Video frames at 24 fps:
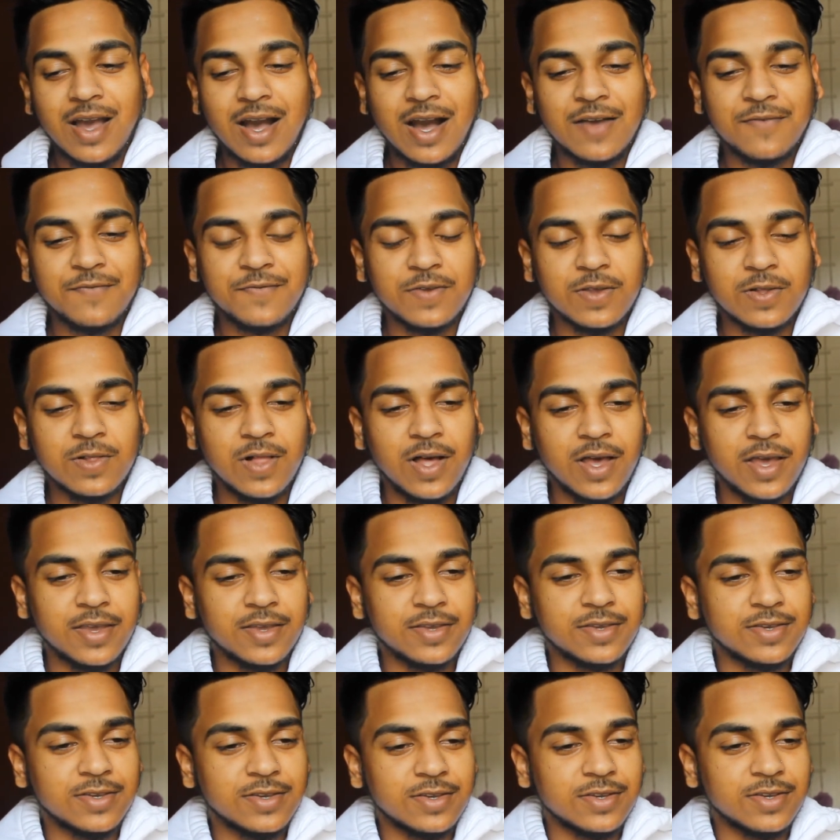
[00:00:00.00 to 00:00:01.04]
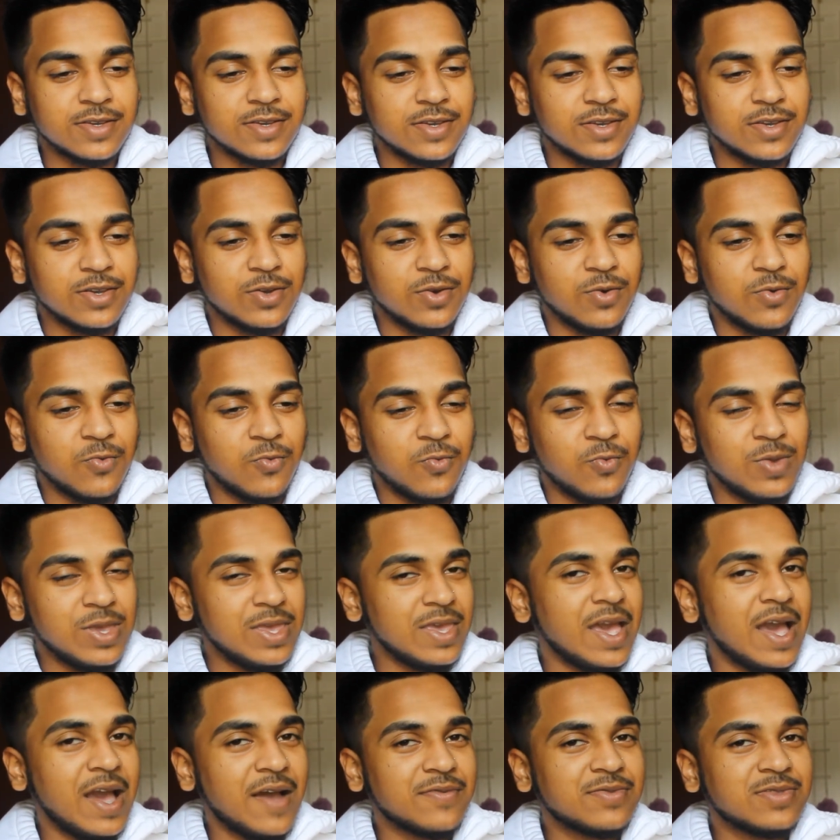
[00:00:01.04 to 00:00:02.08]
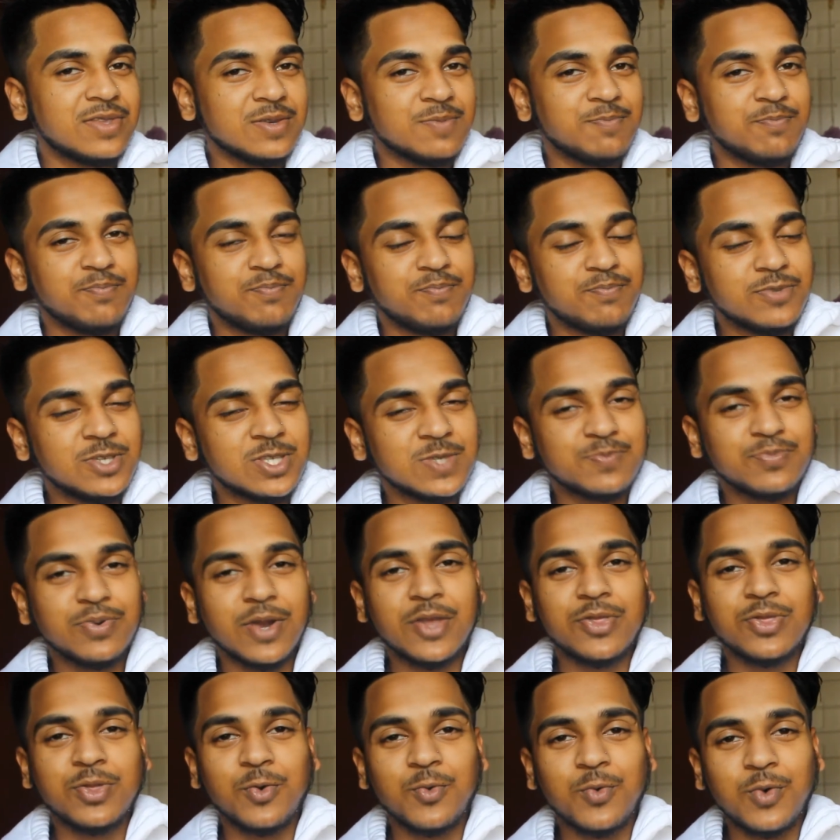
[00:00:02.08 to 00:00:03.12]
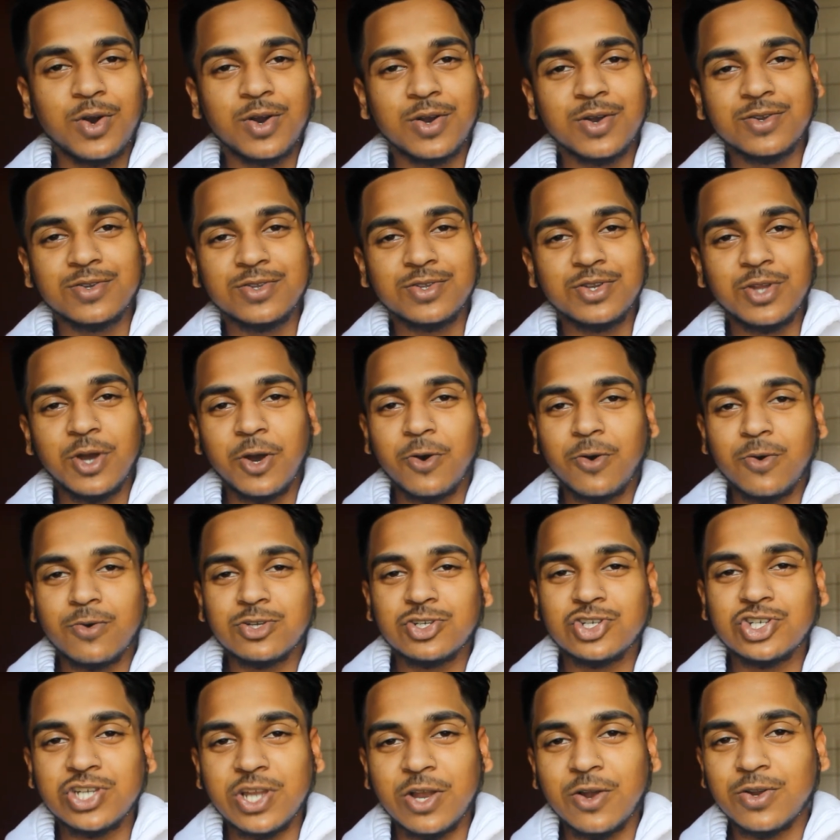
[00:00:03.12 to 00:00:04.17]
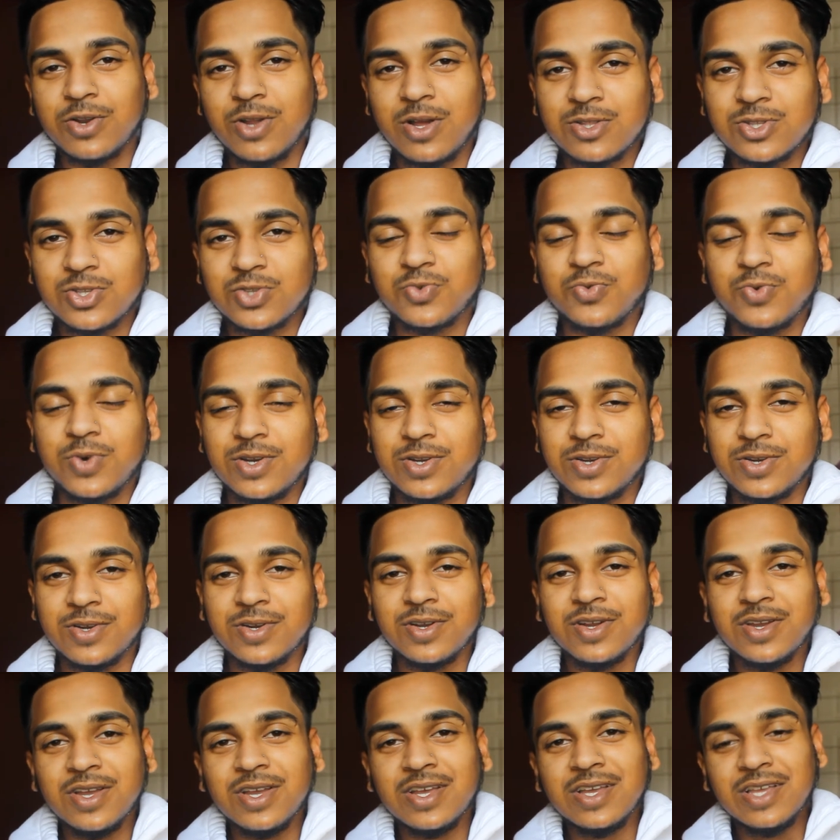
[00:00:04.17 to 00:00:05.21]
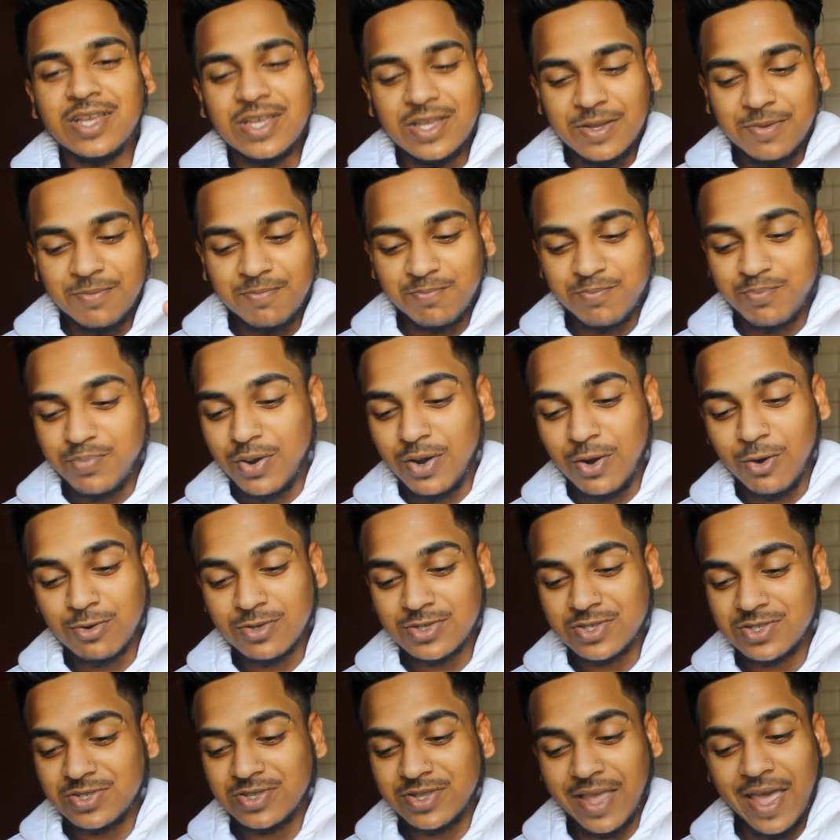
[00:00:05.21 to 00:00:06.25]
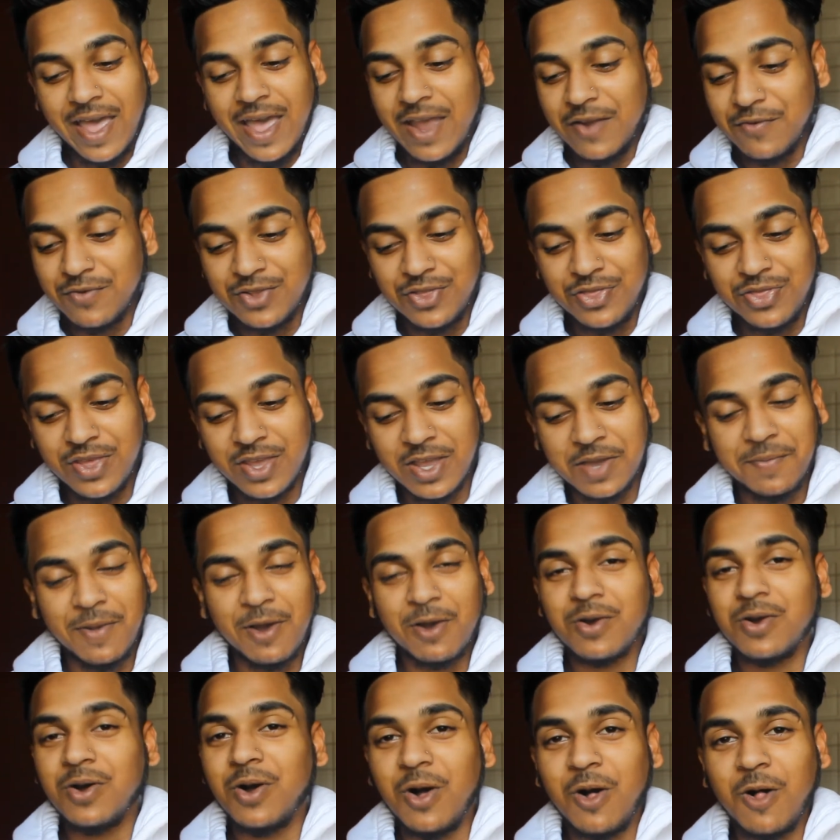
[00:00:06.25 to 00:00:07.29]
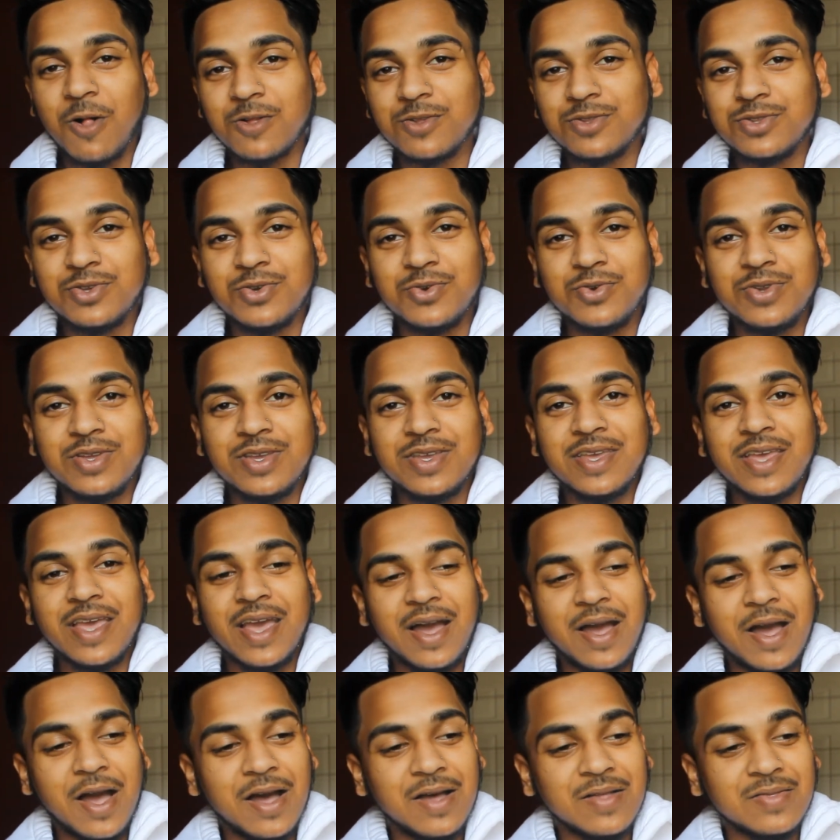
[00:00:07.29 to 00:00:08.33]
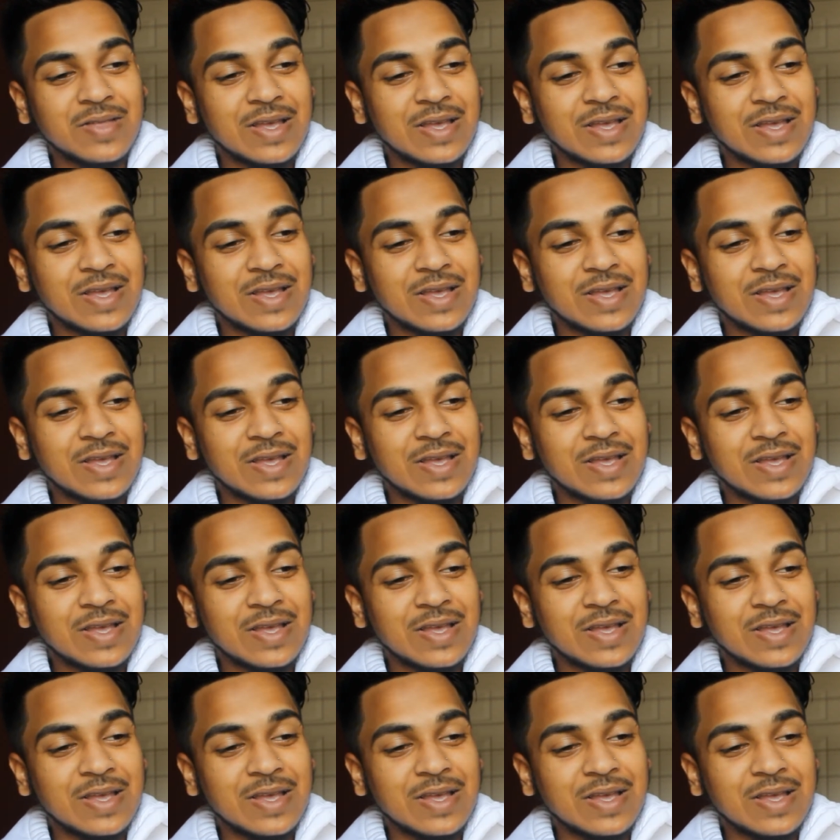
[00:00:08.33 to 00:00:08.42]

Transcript: I feel like we have to spread the word. You know, share it on Twitter, post everything about Call of Duty.